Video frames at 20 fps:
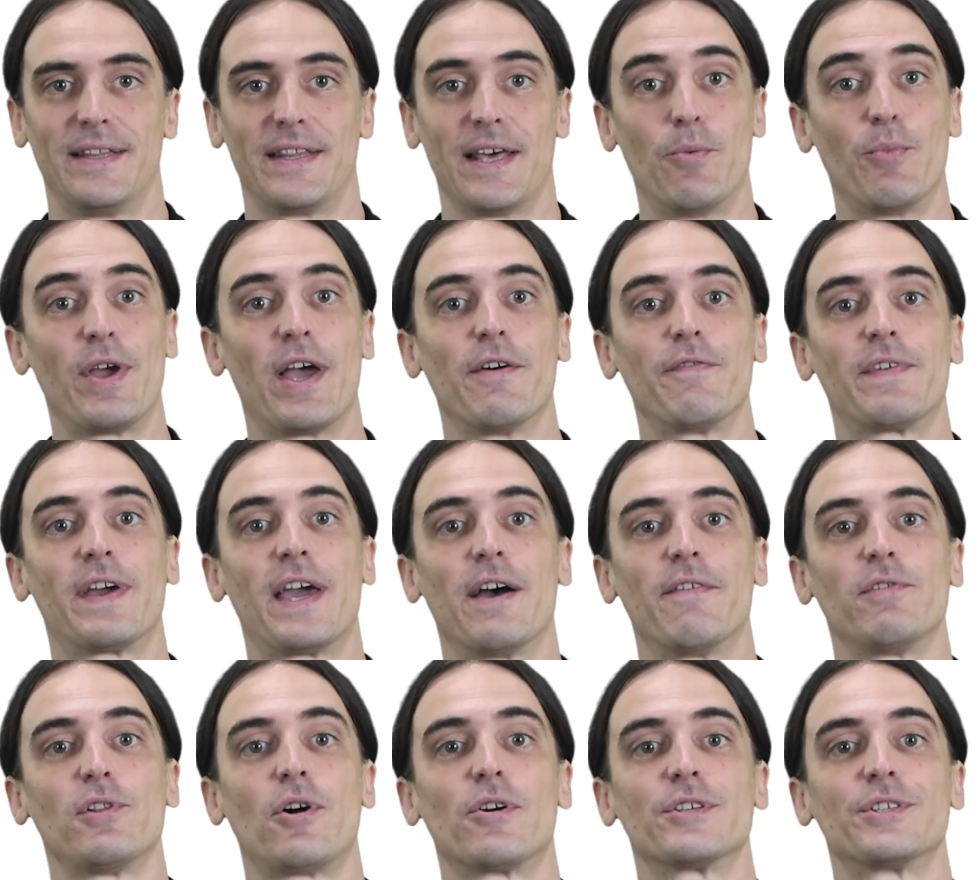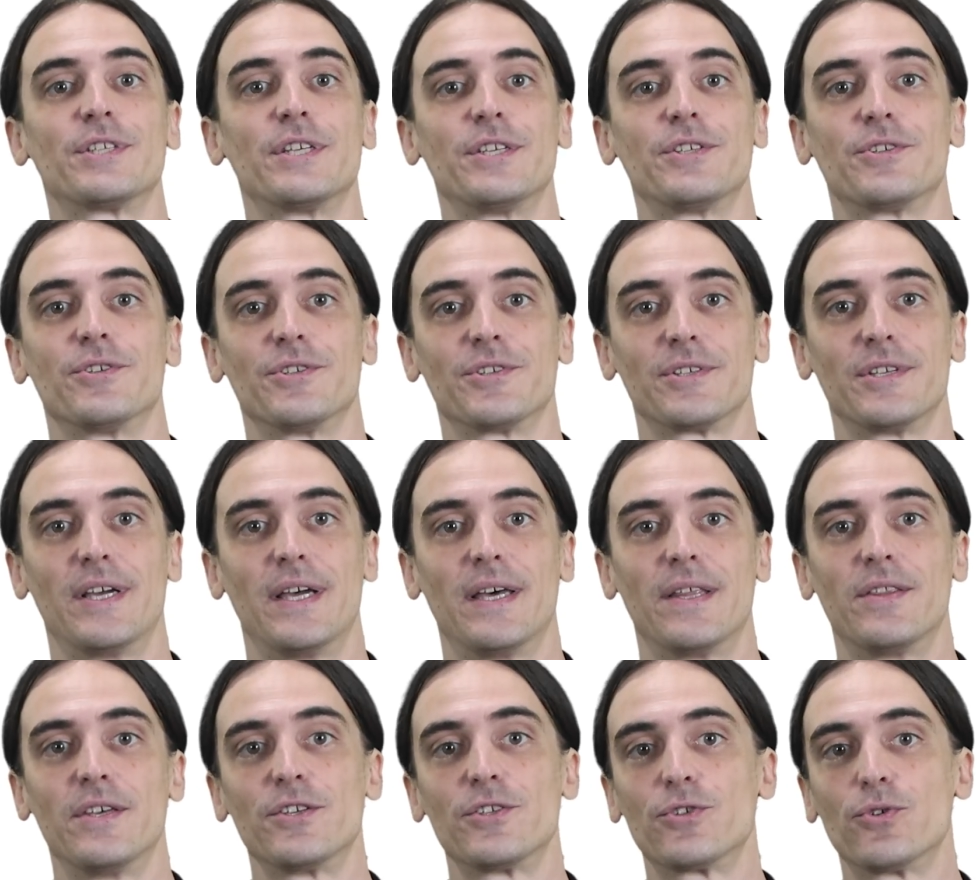Then we have Kevlar scissors.
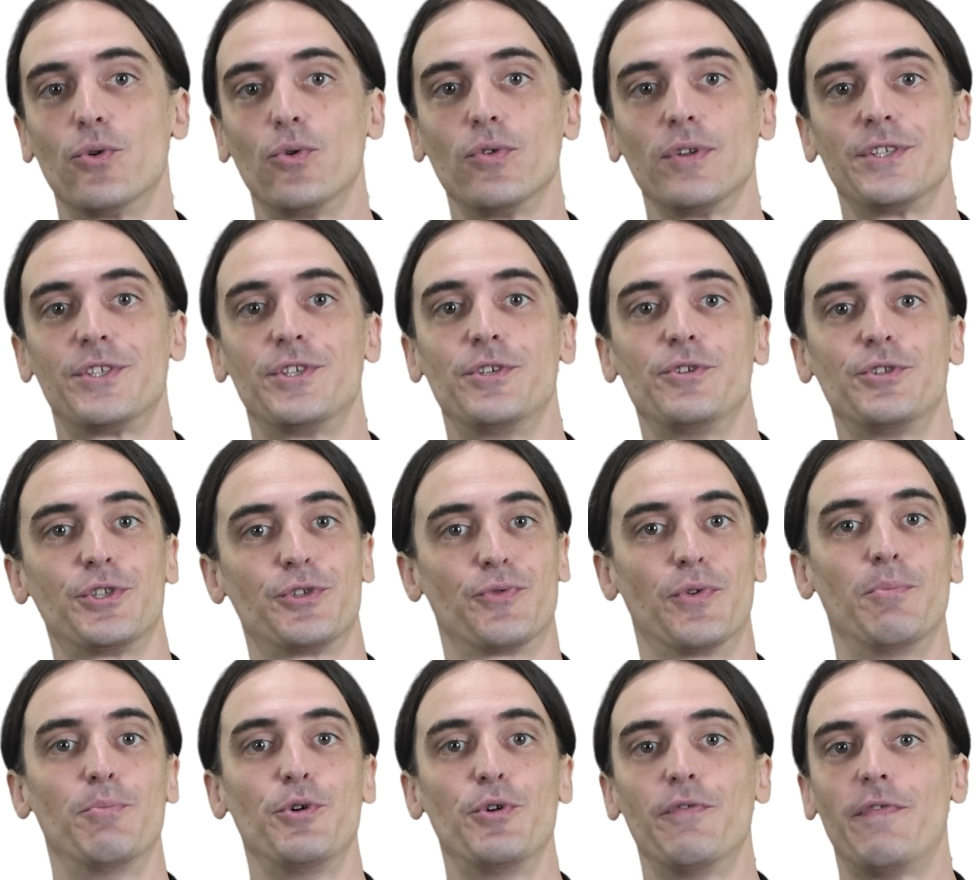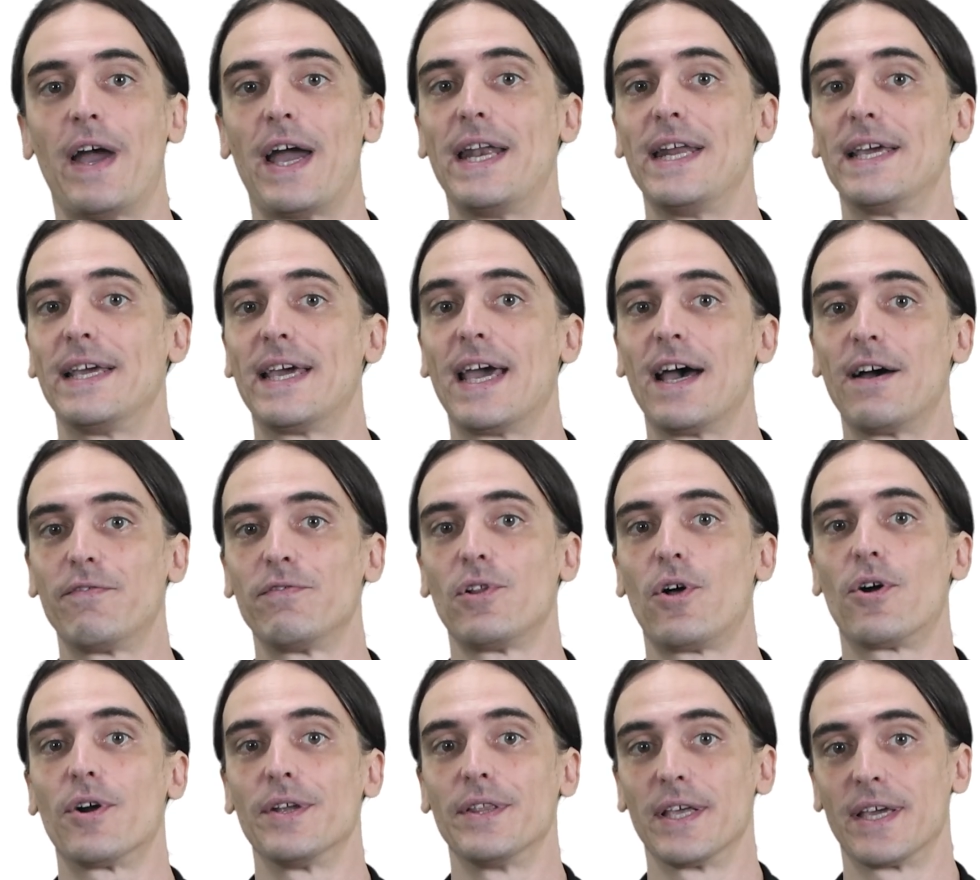This tool is used to remove any
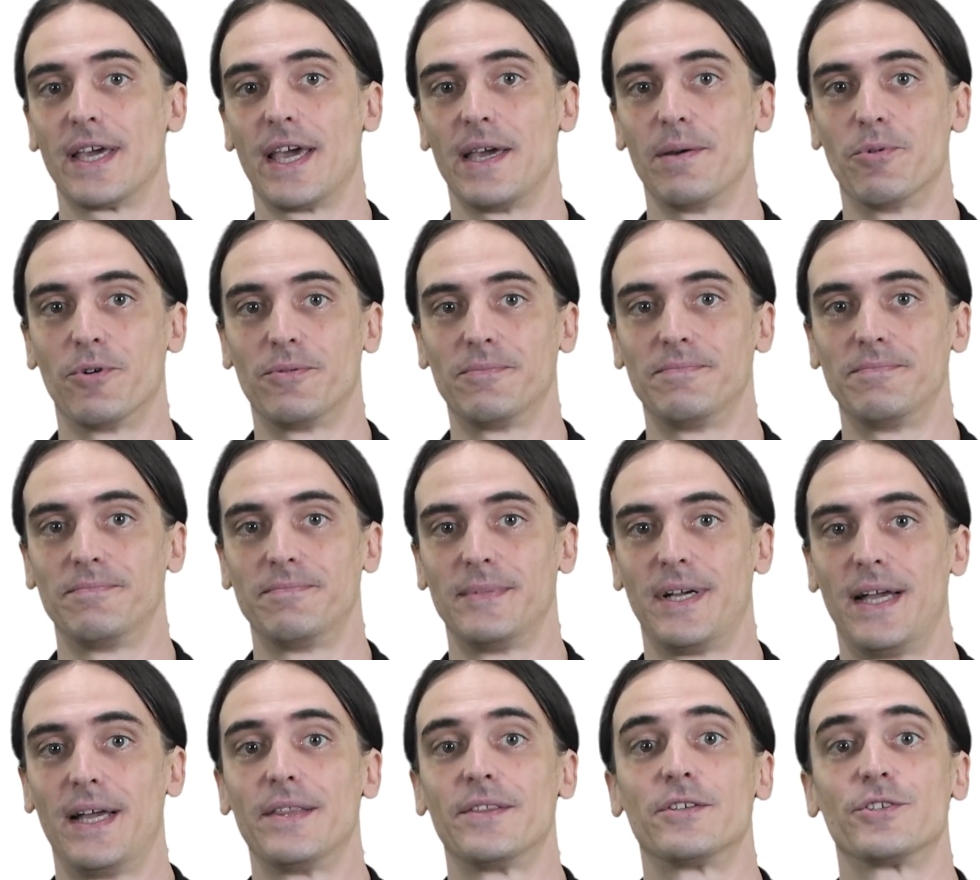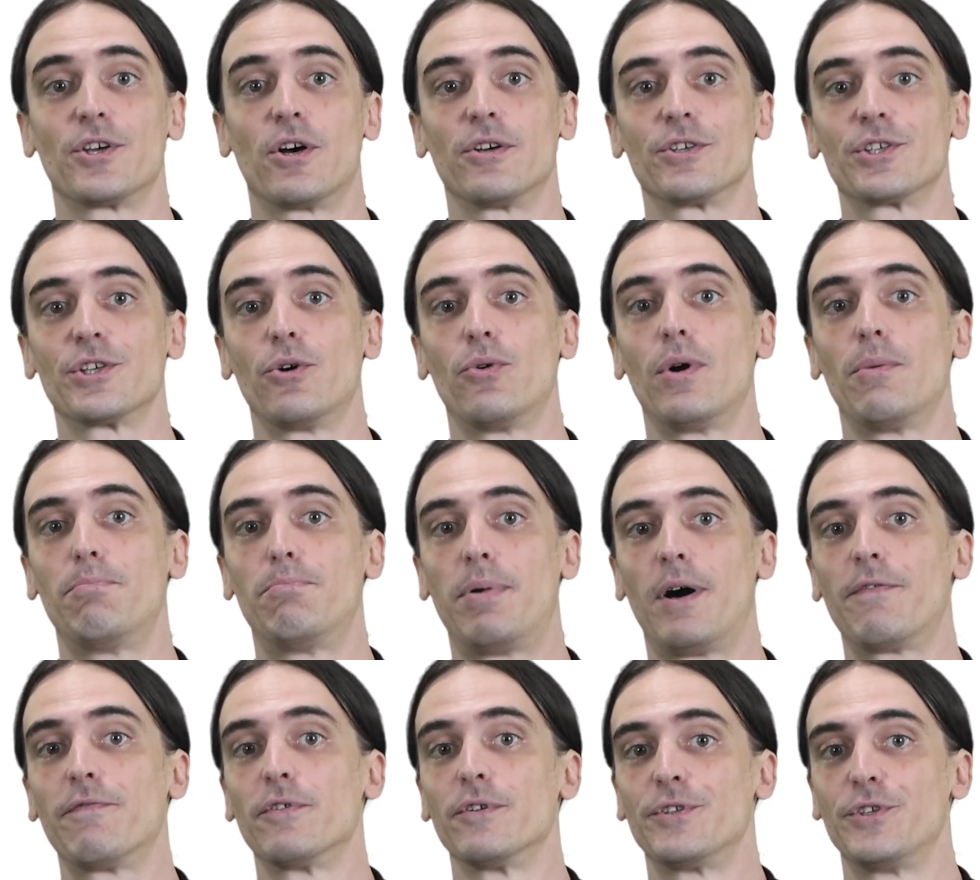Kevlar in the cable. There's also a
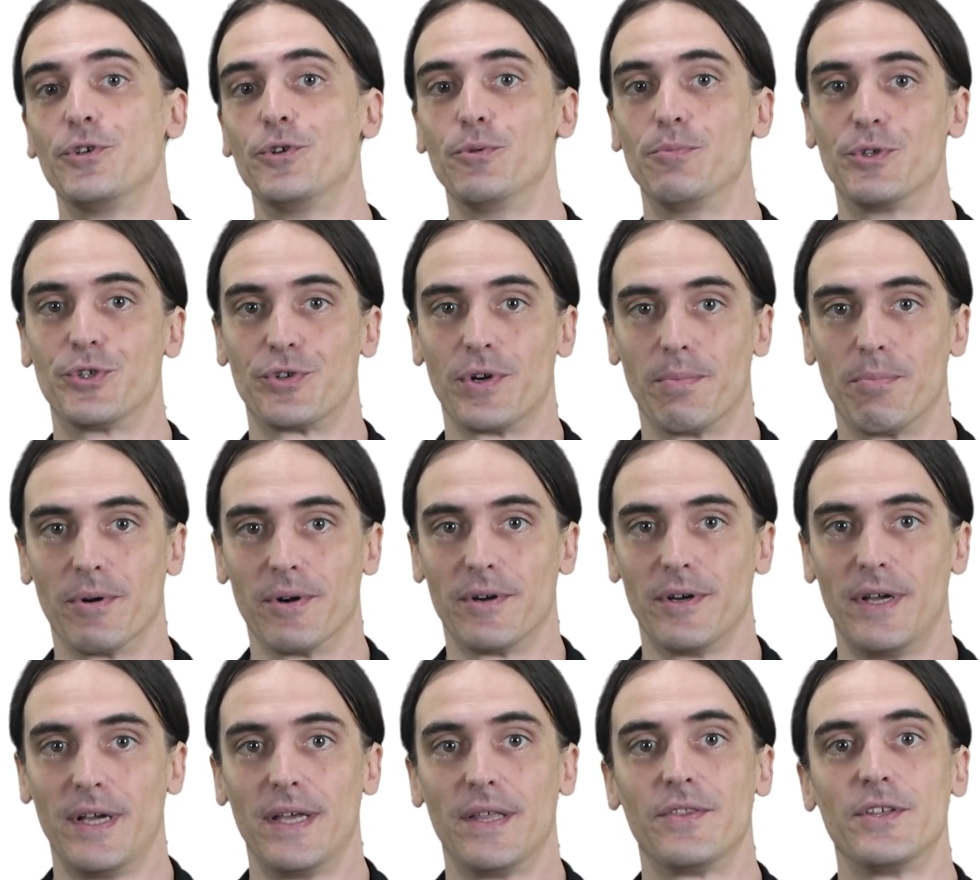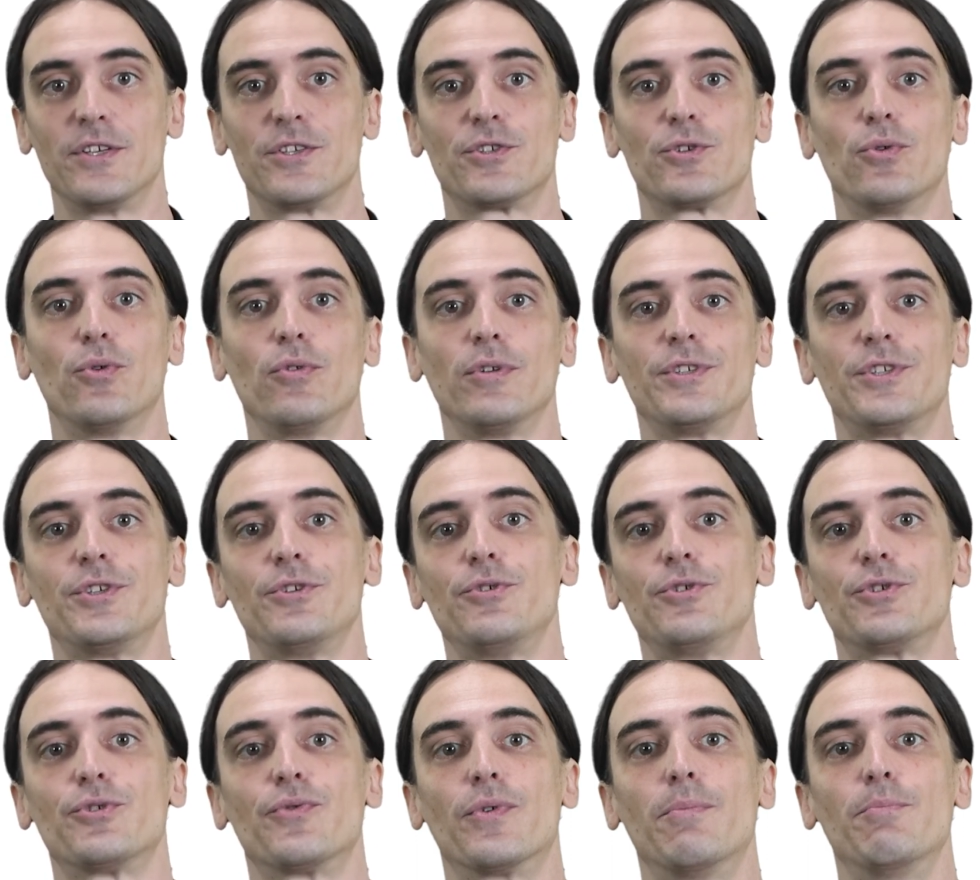buffer tube stripper. This tool is
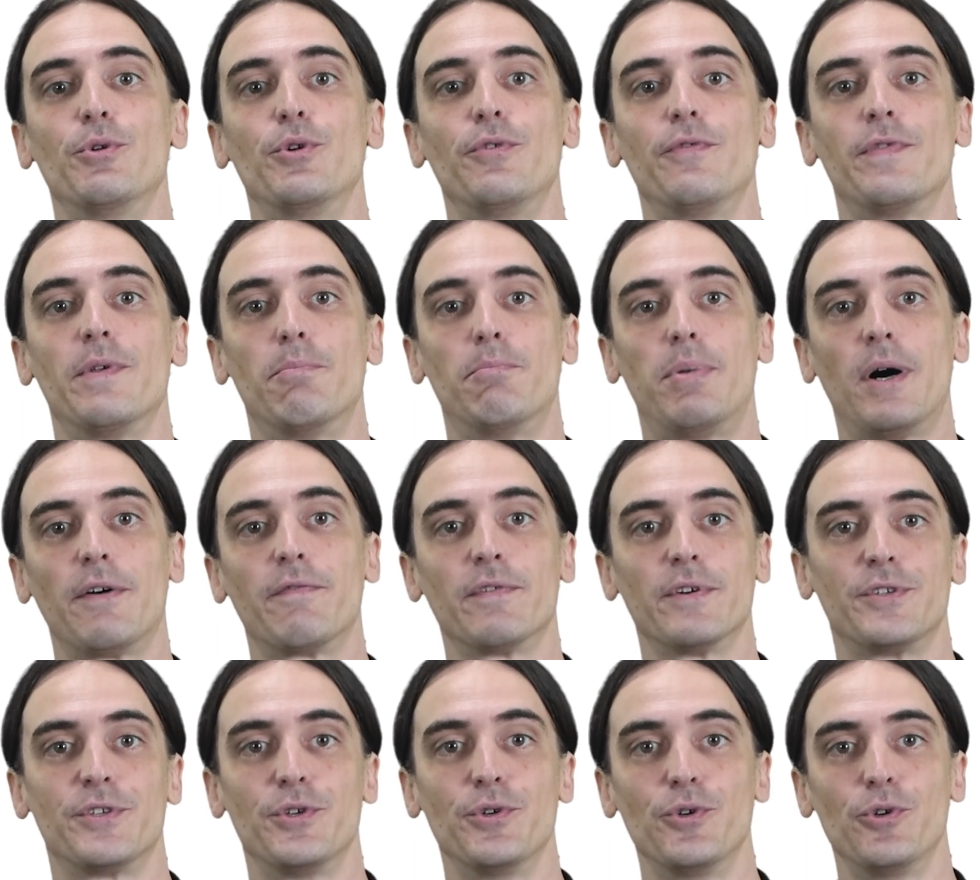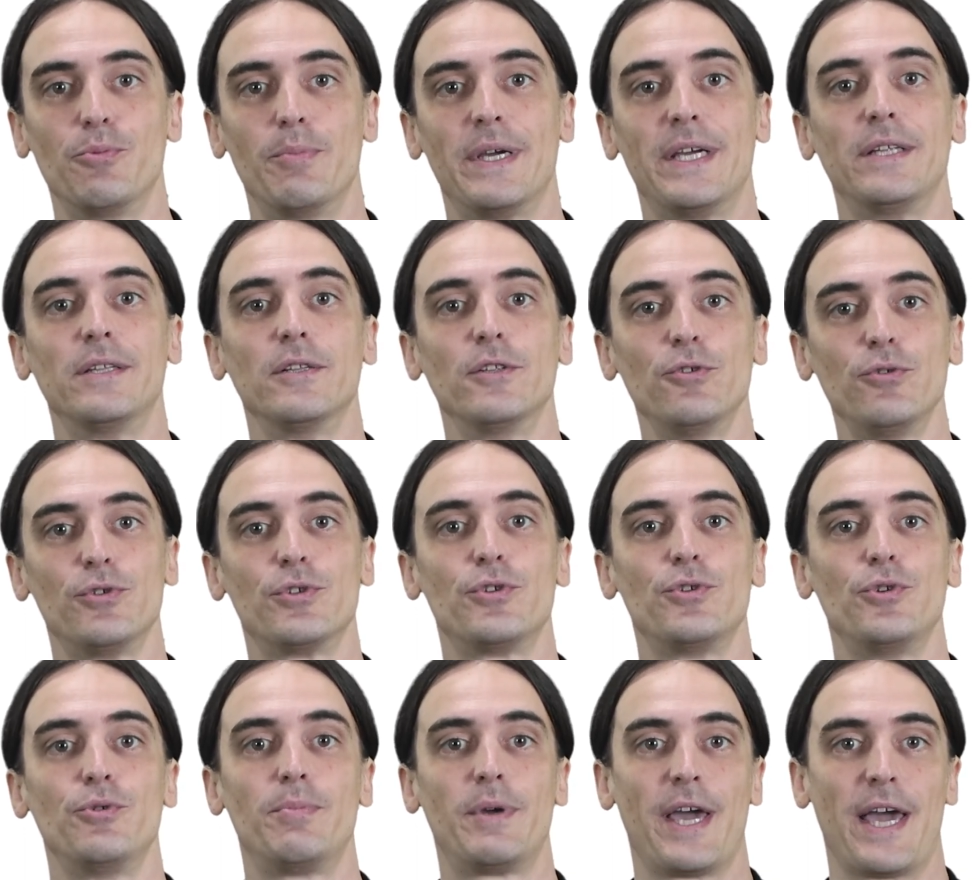used to remove the buffer tube in loose
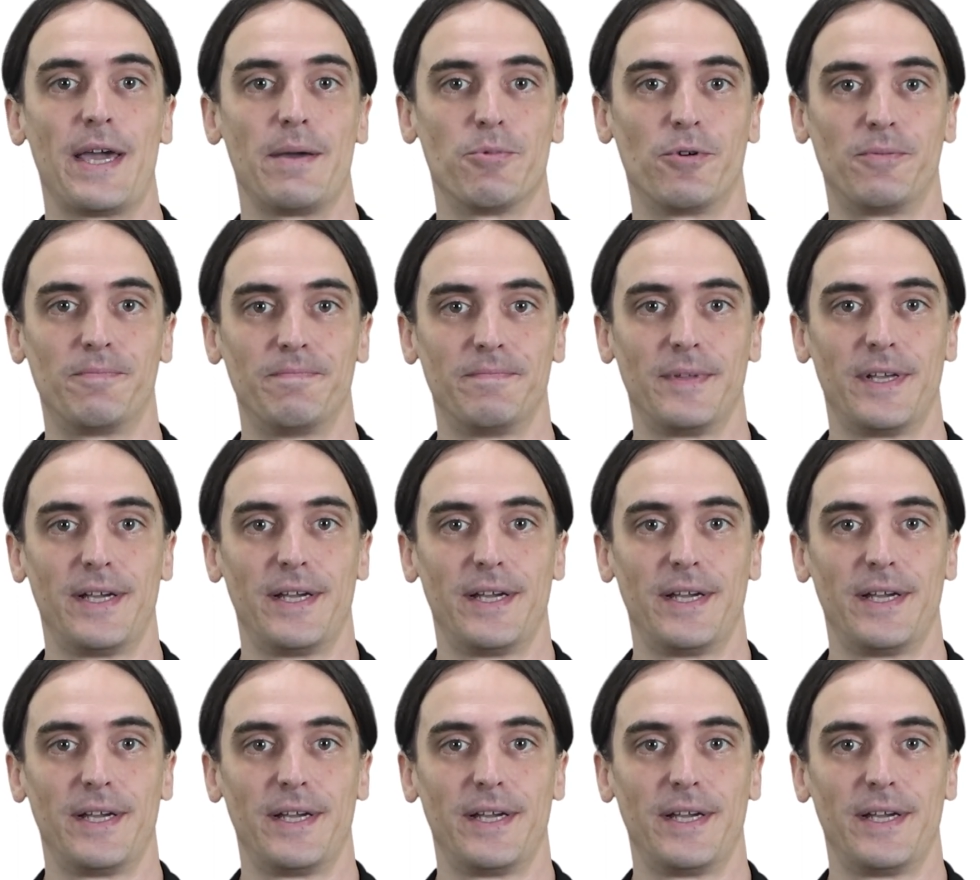tube cable.